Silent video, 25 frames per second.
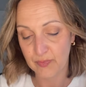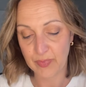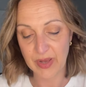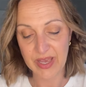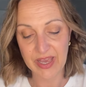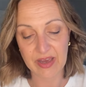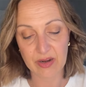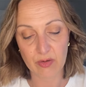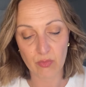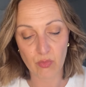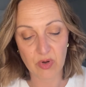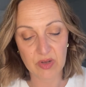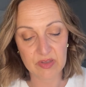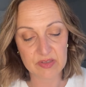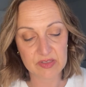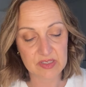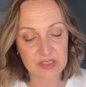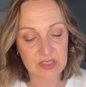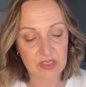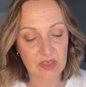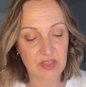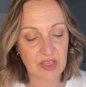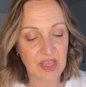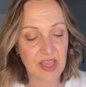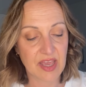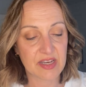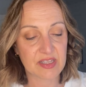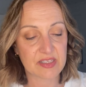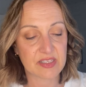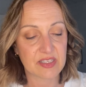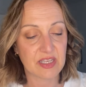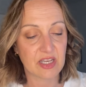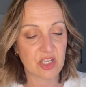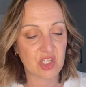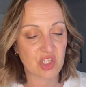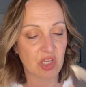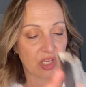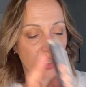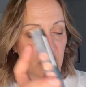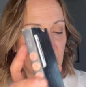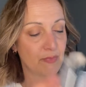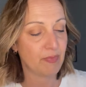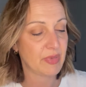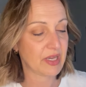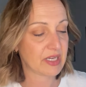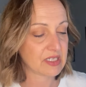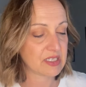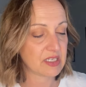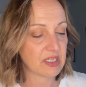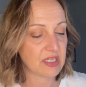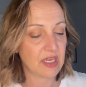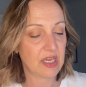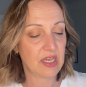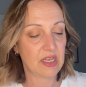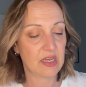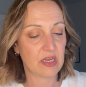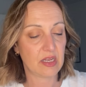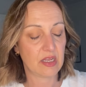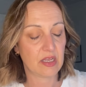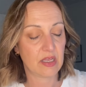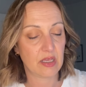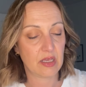powder ones, so the Anastasia, going back to that,